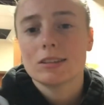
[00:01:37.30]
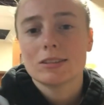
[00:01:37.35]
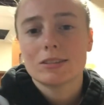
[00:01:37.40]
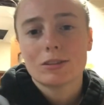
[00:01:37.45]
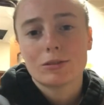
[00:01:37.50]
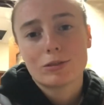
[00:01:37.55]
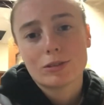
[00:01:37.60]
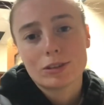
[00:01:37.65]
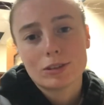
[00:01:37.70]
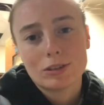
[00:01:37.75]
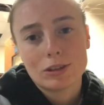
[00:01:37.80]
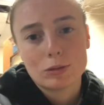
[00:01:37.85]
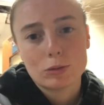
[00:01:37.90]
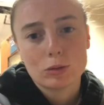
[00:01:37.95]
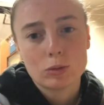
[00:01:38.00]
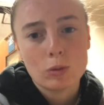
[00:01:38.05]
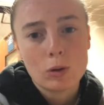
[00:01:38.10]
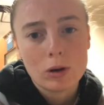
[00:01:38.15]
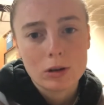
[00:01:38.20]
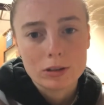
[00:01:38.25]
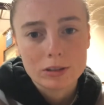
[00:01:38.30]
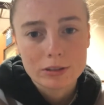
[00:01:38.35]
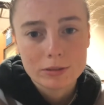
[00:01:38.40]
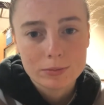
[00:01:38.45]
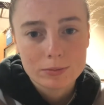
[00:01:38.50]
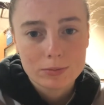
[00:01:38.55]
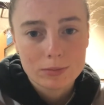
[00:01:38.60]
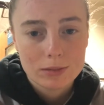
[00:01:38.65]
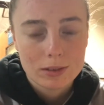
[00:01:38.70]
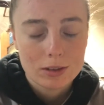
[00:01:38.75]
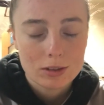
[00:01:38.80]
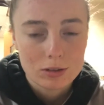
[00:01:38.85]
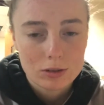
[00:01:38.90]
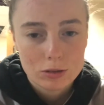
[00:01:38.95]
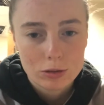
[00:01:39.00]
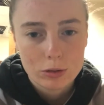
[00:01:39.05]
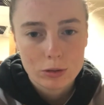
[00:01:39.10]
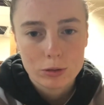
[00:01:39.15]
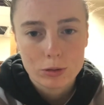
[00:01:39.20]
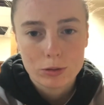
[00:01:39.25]
to fill the tank with water.
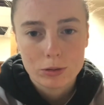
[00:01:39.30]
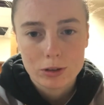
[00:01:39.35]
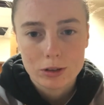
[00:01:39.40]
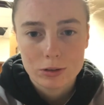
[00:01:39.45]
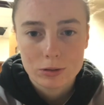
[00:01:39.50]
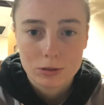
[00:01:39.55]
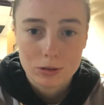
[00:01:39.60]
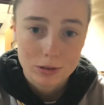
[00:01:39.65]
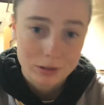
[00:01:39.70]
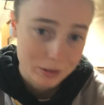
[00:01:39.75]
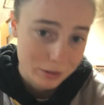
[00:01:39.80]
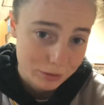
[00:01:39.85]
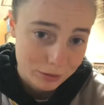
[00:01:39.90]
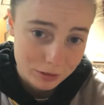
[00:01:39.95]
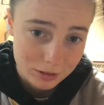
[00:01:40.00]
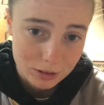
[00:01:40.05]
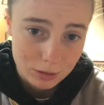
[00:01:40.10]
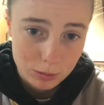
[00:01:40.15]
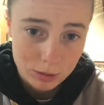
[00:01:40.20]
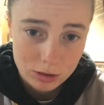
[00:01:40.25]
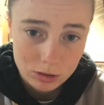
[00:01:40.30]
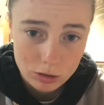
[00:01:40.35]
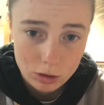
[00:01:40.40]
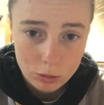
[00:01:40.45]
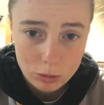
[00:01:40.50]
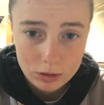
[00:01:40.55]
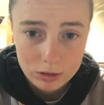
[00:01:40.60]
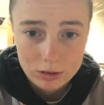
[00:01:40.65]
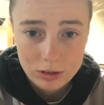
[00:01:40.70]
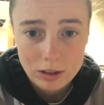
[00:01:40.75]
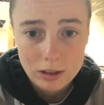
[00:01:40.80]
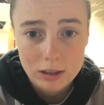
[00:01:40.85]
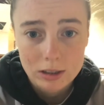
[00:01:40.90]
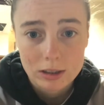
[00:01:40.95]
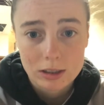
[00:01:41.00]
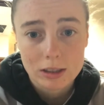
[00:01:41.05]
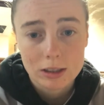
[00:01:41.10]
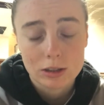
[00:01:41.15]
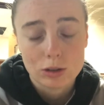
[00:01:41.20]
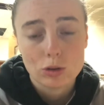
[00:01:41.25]
So in order for it to be a saltwater tank,
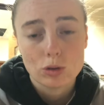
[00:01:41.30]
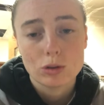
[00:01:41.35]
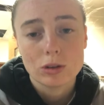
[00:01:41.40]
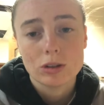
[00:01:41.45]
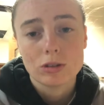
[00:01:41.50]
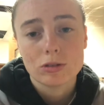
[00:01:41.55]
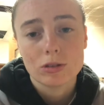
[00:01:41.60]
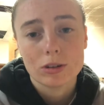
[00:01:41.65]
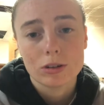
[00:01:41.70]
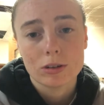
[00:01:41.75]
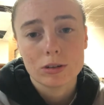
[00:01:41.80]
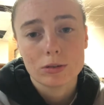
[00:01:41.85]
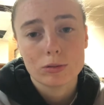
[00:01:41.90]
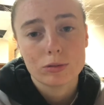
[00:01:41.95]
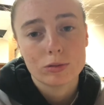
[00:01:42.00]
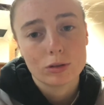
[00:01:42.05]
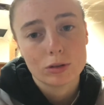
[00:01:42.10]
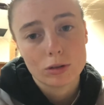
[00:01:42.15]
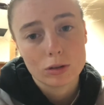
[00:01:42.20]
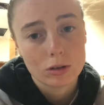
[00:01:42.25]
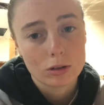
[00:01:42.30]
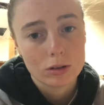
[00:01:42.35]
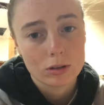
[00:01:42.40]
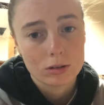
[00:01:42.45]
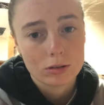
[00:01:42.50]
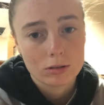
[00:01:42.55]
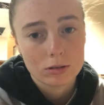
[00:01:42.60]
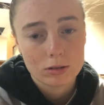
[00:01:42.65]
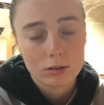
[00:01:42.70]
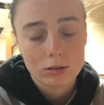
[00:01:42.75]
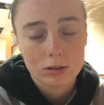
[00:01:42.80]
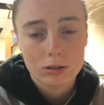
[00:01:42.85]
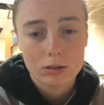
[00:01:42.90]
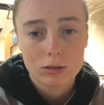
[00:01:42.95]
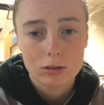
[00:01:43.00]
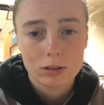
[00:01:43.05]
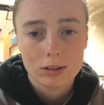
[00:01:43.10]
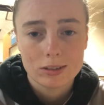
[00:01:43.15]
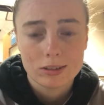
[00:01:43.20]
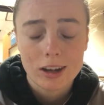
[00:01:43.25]
you need to fill the
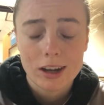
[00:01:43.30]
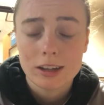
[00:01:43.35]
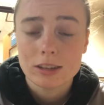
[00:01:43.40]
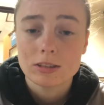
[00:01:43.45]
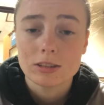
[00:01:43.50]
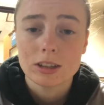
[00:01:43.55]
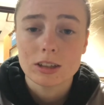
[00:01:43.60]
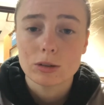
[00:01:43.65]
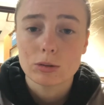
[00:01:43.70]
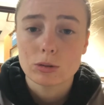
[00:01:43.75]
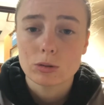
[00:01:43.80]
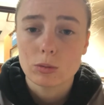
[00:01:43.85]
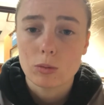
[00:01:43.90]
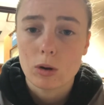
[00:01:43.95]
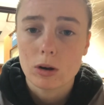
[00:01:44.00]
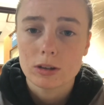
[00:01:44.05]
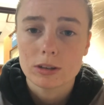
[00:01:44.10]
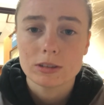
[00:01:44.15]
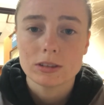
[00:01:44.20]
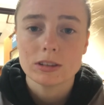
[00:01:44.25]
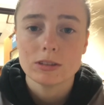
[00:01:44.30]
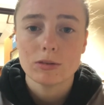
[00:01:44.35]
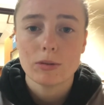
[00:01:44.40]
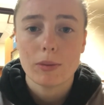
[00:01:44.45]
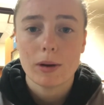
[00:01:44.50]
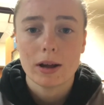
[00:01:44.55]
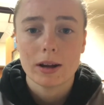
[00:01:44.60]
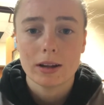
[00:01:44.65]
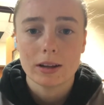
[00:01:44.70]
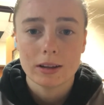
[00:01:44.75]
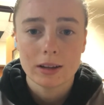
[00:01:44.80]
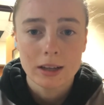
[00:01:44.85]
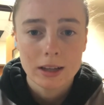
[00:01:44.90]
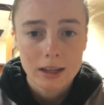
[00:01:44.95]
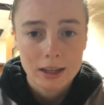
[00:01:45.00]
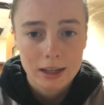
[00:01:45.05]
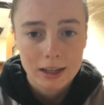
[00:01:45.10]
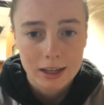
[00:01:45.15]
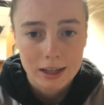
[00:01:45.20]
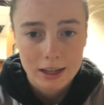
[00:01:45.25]
entire tank with water and leave about an
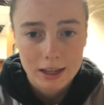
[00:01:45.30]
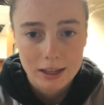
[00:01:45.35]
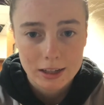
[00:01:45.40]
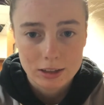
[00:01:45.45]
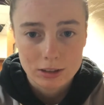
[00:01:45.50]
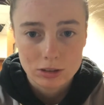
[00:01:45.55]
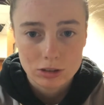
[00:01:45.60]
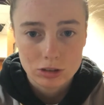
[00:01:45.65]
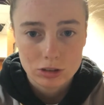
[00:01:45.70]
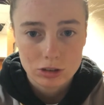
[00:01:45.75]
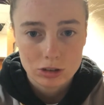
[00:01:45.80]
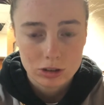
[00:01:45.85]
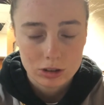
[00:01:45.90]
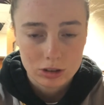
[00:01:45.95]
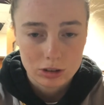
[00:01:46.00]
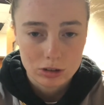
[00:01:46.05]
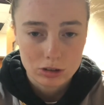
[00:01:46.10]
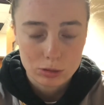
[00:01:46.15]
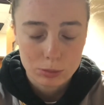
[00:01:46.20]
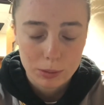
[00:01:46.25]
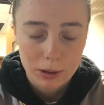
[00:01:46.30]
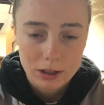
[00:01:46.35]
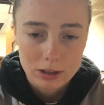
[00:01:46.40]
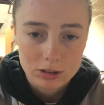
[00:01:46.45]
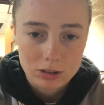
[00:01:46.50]
inch of space